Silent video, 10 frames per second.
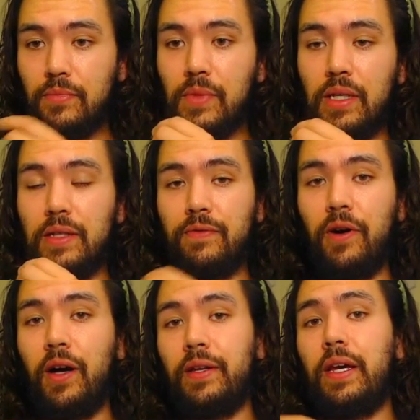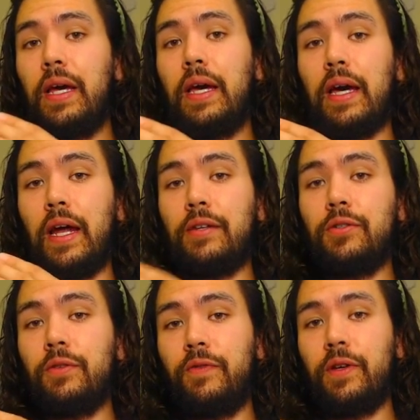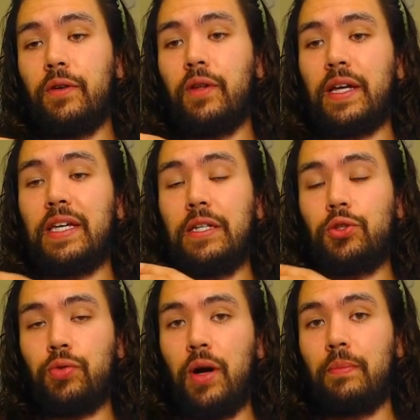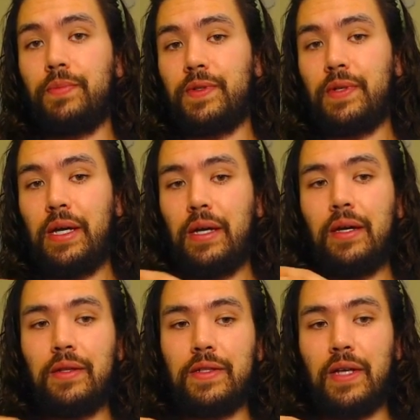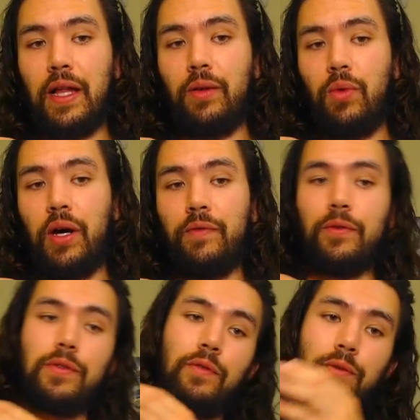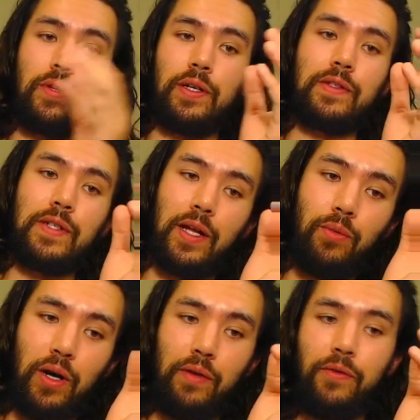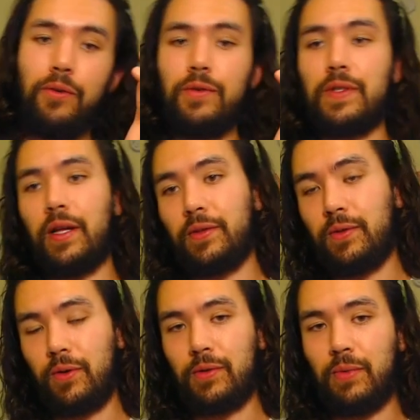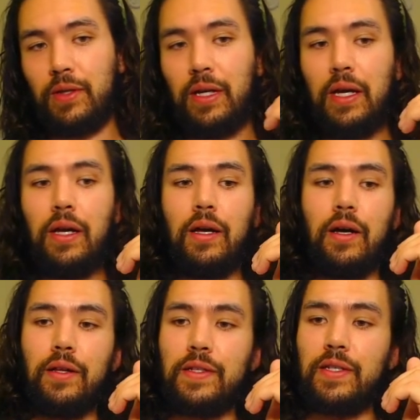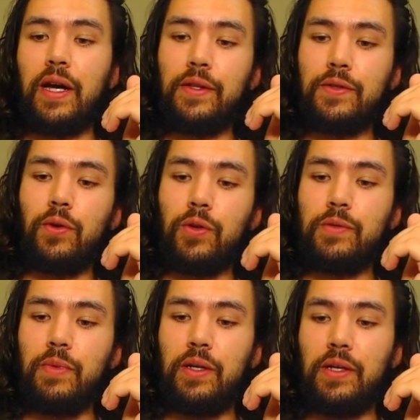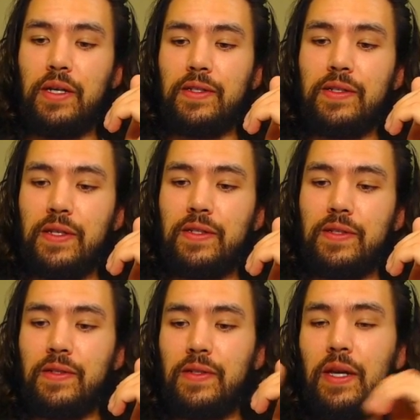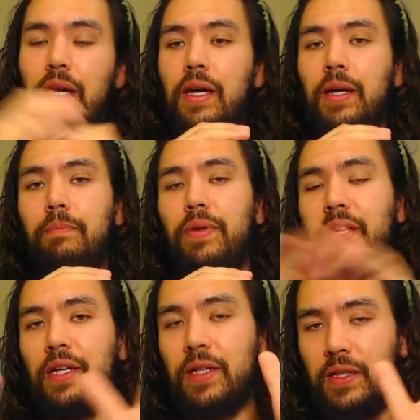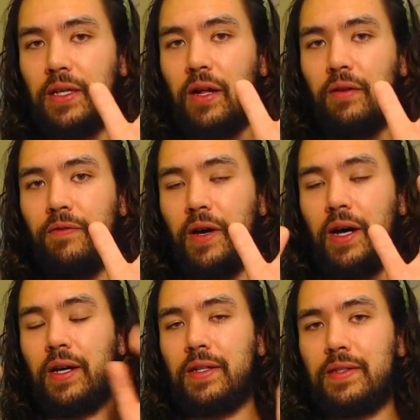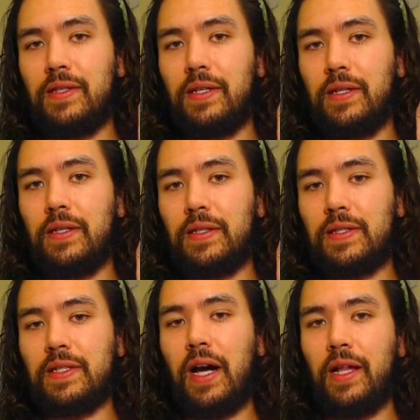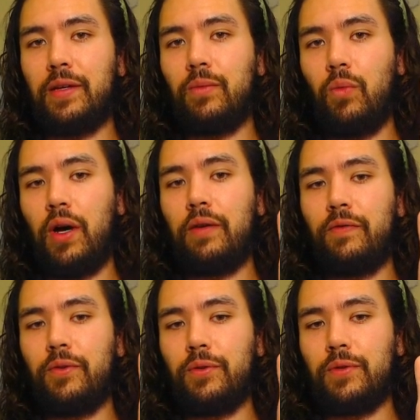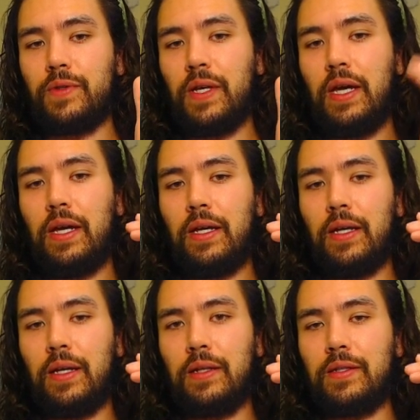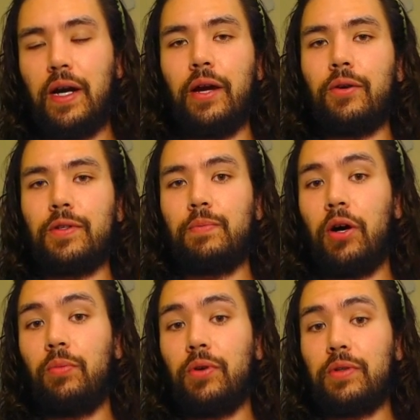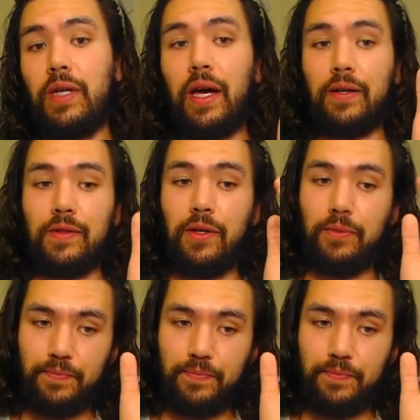he's fun, and I do feel like he trumps the Silent Waifu. So if you're thinking Silent Waifu, Silent Swordsman, the Silent Swordsman, his existence completely nullifies the Silent Waifu's entire spellbook deck. So